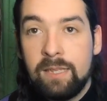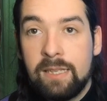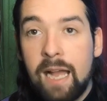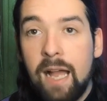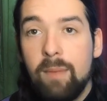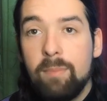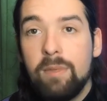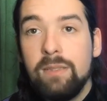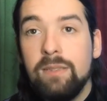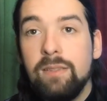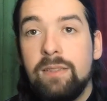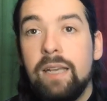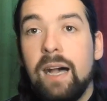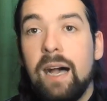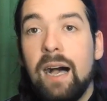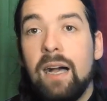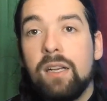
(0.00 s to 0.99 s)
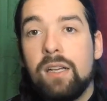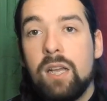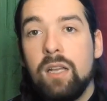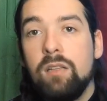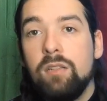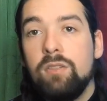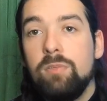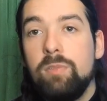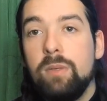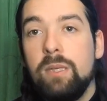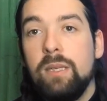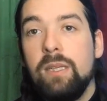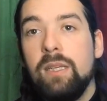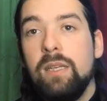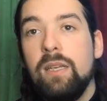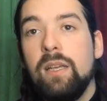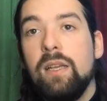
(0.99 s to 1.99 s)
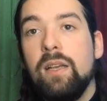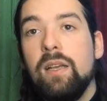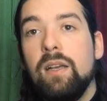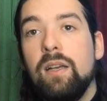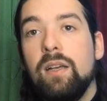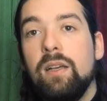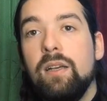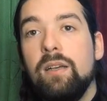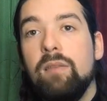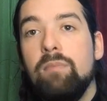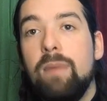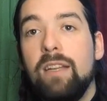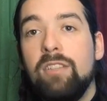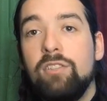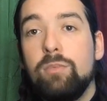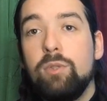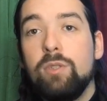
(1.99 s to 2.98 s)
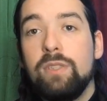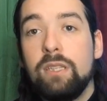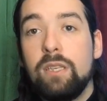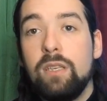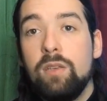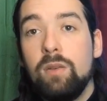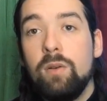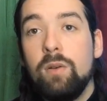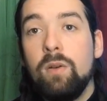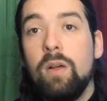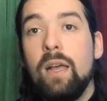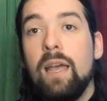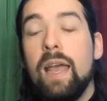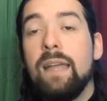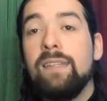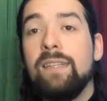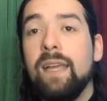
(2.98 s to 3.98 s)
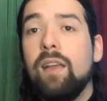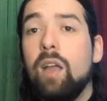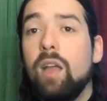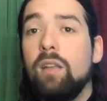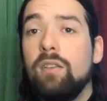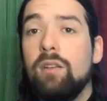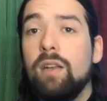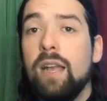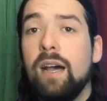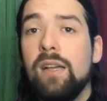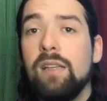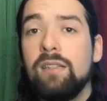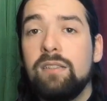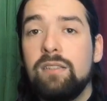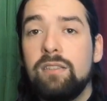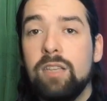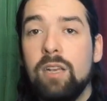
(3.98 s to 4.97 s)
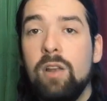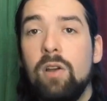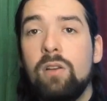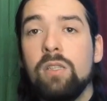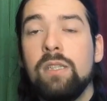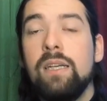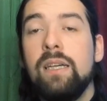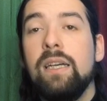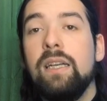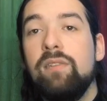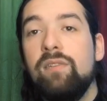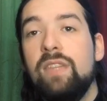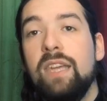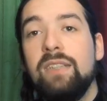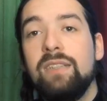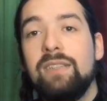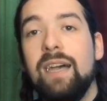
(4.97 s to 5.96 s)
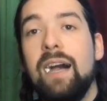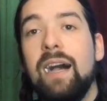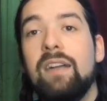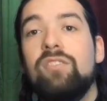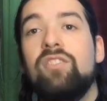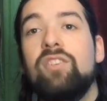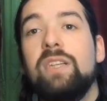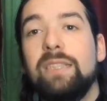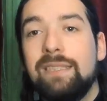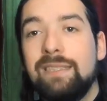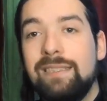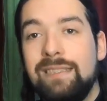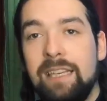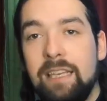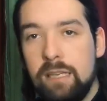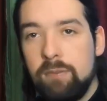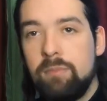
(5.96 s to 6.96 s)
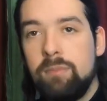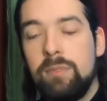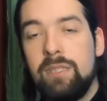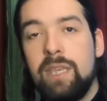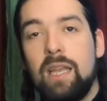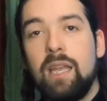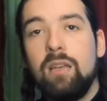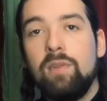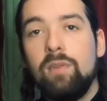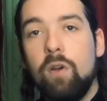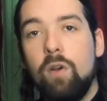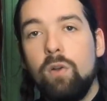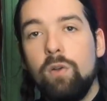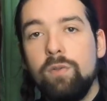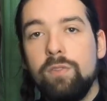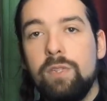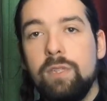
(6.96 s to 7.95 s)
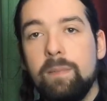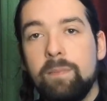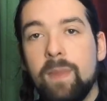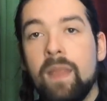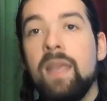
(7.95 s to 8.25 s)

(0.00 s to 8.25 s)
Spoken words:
garments are going to be much more secure, and they're going to last longer if there's actually seams involved.